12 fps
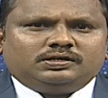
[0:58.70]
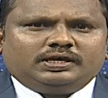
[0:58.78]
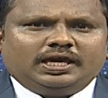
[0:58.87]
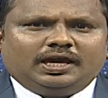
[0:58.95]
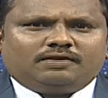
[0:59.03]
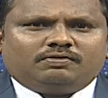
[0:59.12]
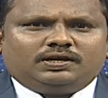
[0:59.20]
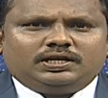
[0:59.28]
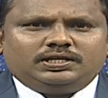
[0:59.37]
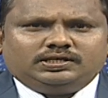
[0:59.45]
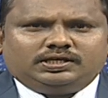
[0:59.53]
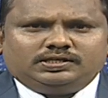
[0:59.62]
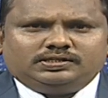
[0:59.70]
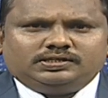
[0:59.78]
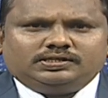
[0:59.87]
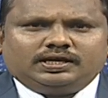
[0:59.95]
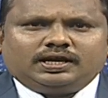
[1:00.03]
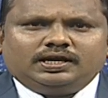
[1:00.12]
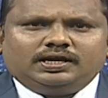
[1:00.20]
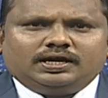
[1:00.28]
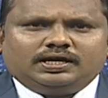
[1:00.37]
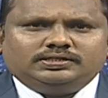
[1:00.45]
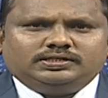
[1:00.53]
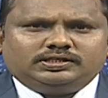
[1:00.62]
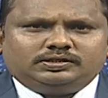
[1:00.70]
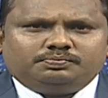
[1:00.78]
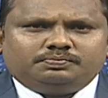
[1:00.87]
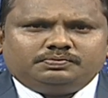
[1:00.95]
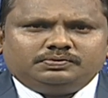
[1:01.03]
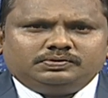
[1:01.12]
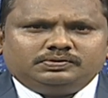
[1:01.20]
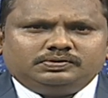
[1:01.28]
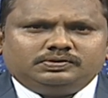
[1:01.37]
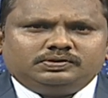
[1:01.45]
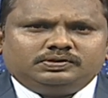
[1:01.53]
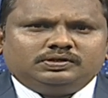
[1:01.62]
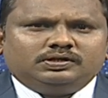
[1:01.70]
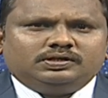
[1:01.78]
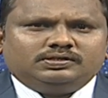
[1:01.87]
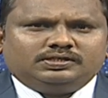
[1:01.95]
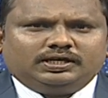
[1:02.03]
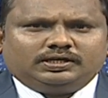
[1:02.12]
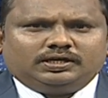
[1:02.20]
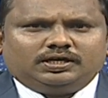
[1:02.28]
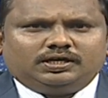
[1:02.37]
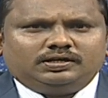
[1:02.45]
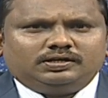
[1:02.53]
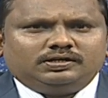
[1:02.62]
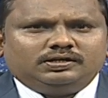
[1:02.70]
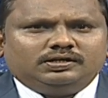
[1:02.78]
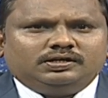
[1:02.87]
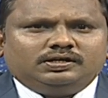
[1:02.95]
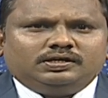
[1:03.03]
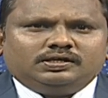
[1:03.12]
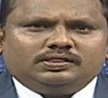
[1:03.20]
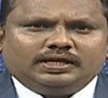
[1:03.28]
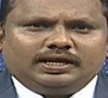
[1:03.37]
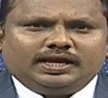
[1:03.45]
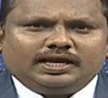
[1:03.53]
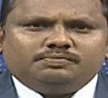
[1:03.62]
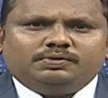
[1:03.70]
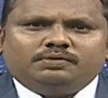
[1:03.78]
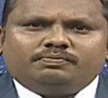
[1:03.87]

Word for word: aquaculture is the second largest sector that has been